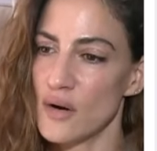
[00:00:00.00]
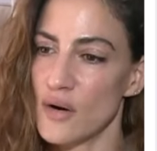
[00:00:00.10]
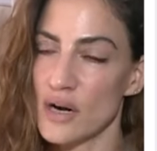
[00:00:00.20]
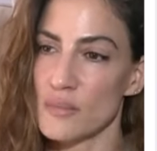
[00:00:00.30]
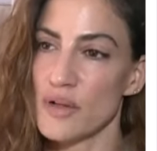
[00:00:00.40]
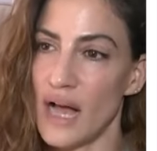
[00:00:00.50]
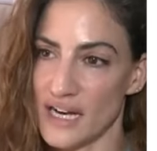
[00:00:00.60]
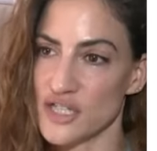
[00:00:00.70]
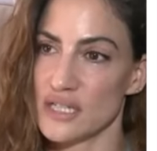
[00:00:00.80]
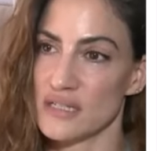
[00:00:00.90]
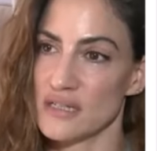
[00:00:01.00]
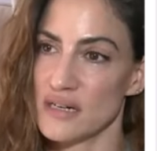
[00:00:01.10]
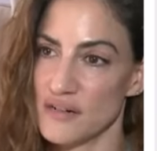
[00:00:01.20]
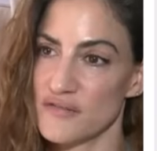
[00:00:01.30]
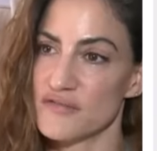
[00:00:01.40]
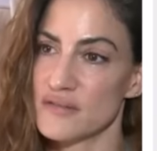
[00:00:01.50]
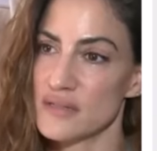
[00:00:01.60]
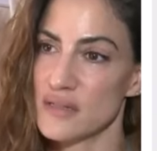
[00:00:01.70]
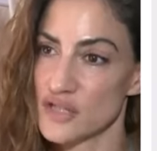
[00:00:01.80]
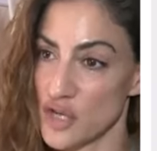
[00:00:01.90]
horrible action of
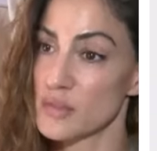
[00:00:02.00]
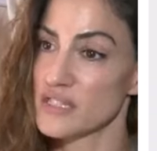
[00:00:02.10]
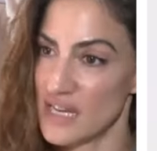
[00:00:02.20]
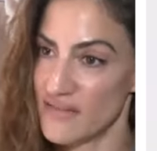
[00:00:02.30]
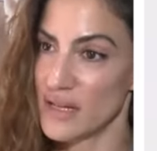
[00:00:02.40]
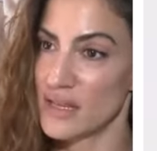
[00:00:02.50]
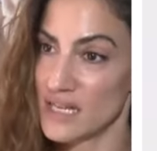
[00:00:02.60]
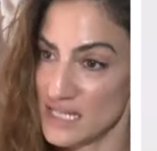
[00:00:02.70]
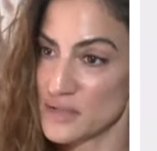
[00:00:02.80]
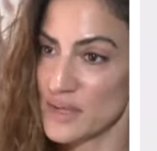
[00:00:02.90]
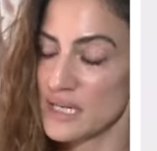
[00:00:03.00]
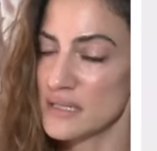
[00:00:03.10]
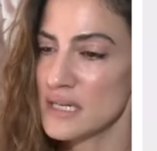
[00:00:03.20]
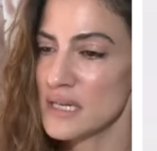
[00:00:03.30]
October 7th in Israel.